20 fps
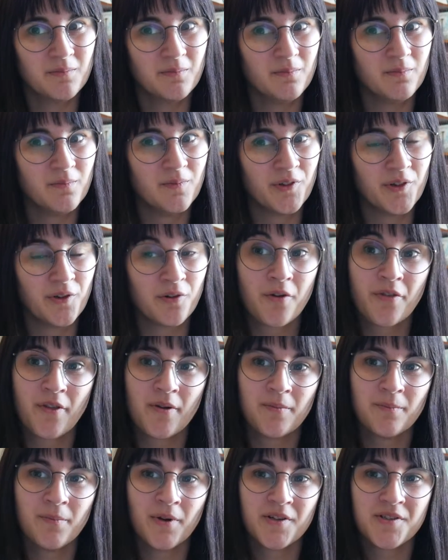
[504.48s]
more
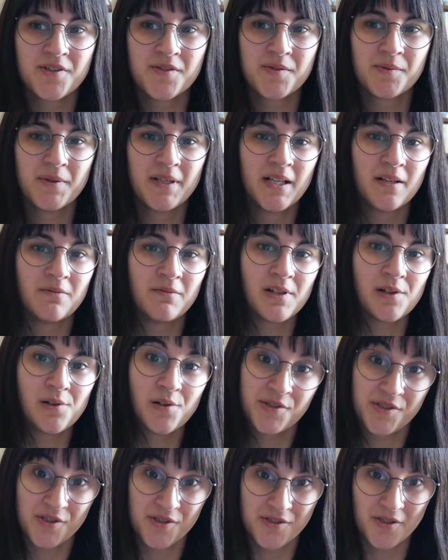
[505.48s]
northern parts of Sweden, more
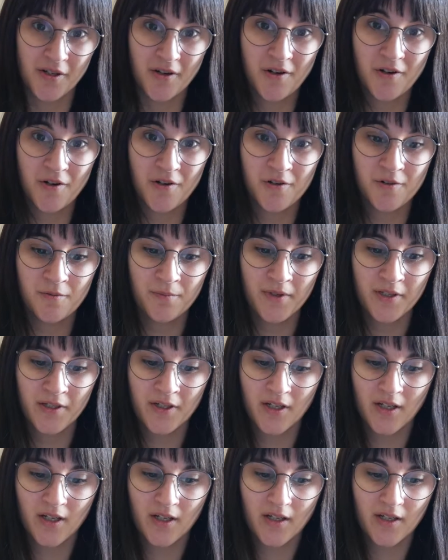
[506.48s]
close to Stockholm,
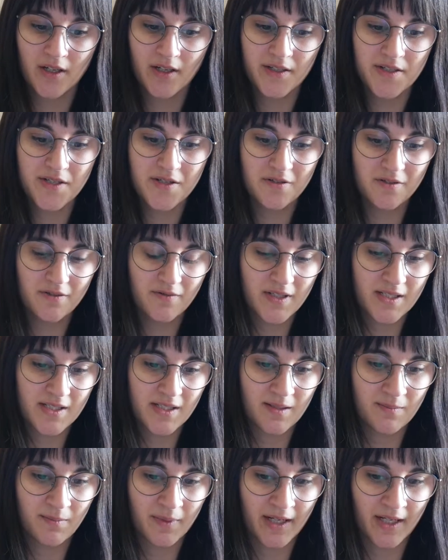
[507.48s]
to
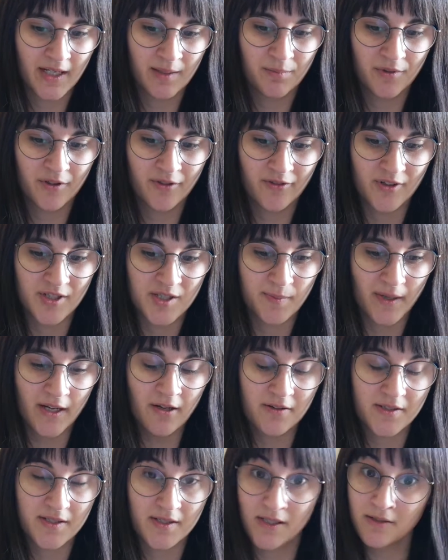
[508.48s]
visit my boyfriend's
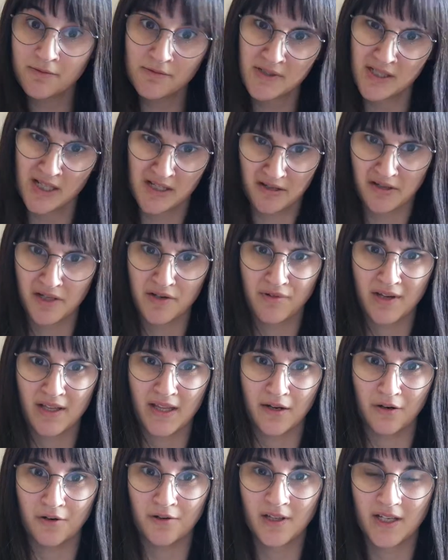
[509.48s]
parents. This was actually
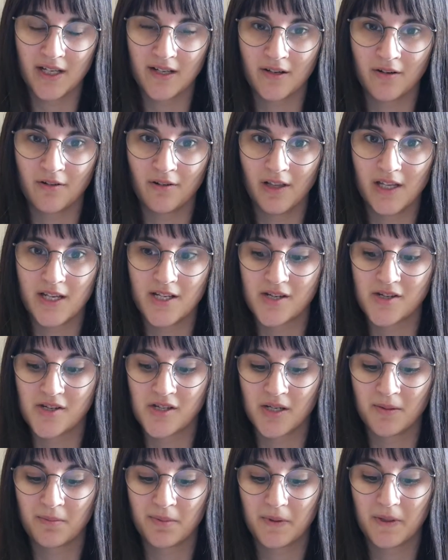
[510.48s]
really early in our
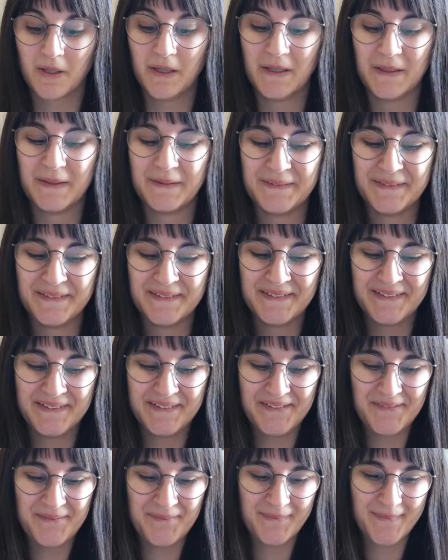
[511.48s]
relationship
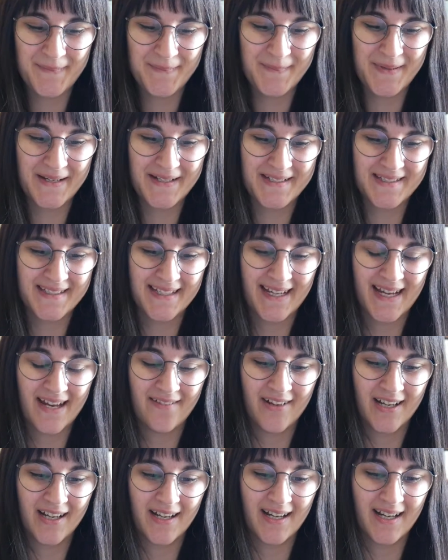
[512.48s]
because they have
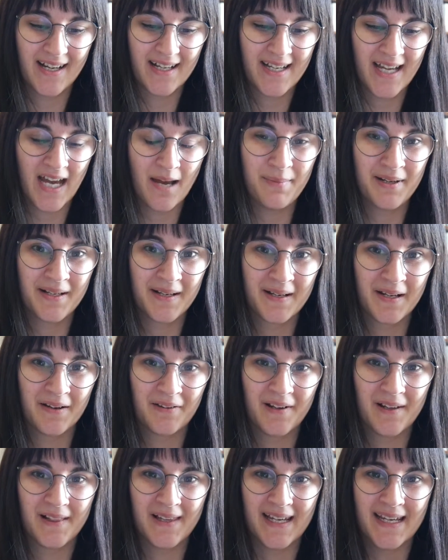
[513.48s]
a cabin near
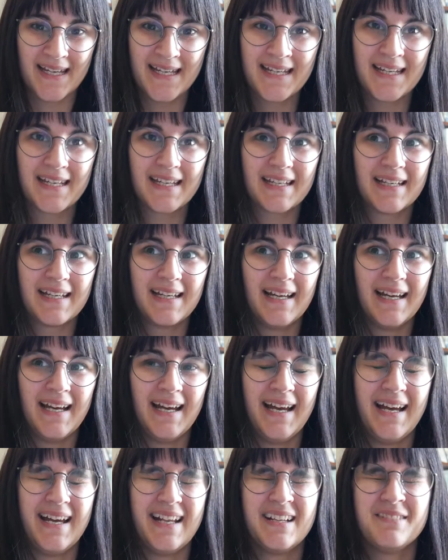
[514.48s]
a lake,
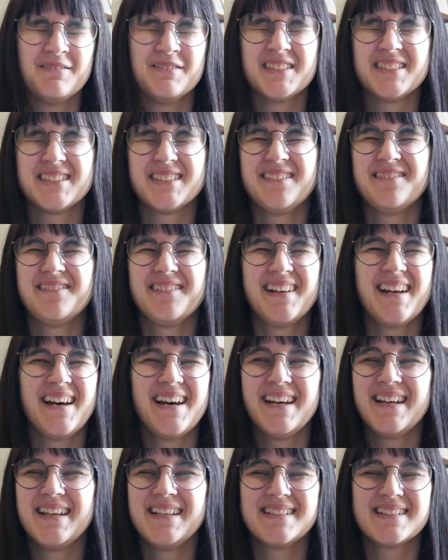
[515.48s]
and it was so
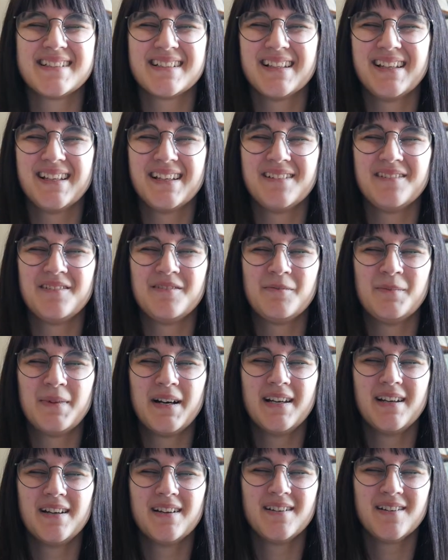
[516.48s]
nice. Like, oh
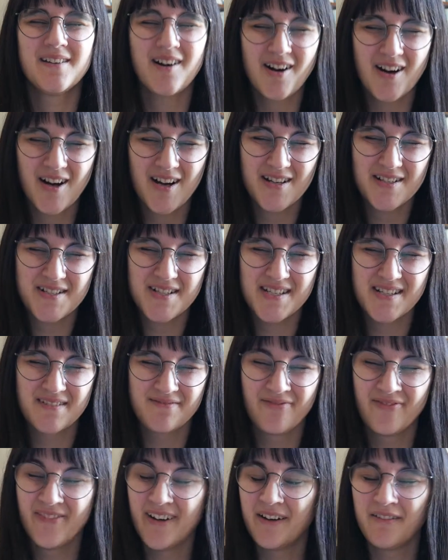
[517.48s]
my gosh,
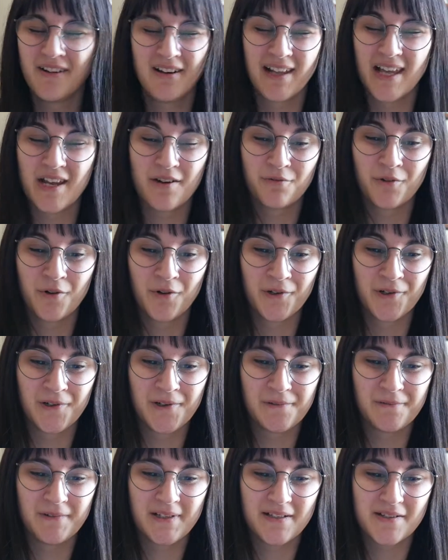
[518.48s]
very like
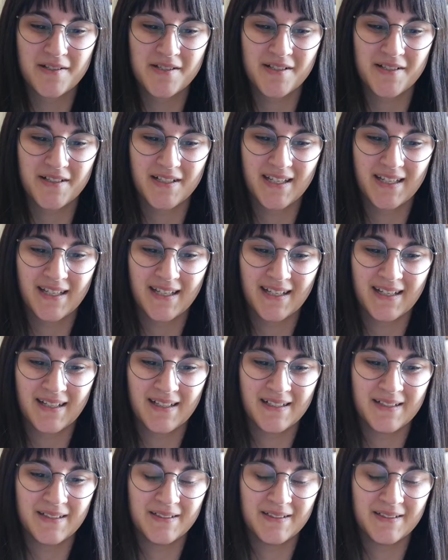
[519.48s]
rural. We are talking,